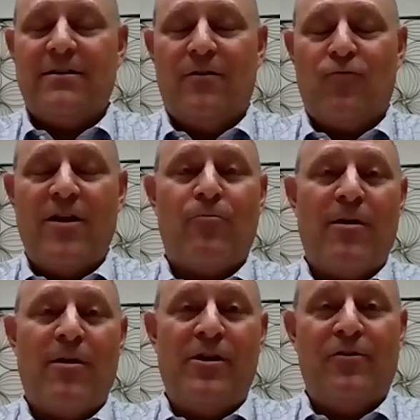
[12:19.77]
A rental
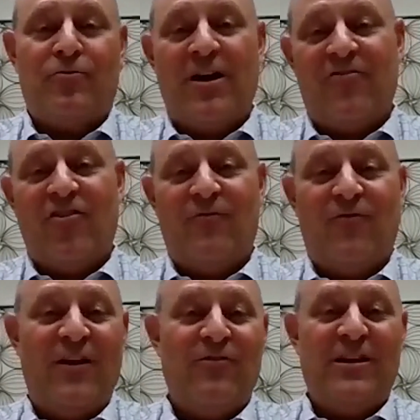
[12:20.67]
property, you can go touch it,
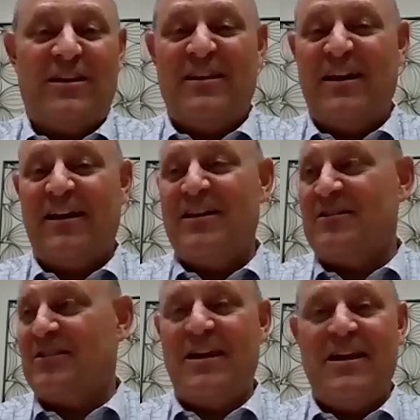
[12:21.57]
feel it, kick it,
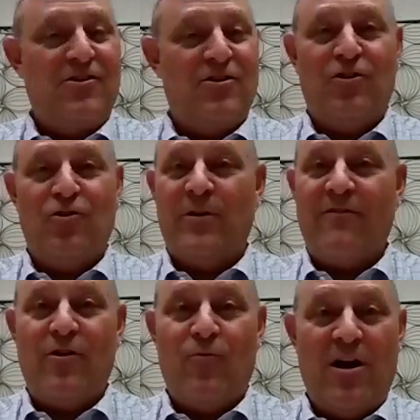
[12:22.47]
see it. You can do
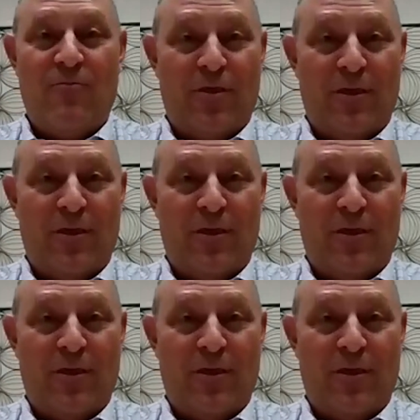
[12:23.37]
whatever you want with it.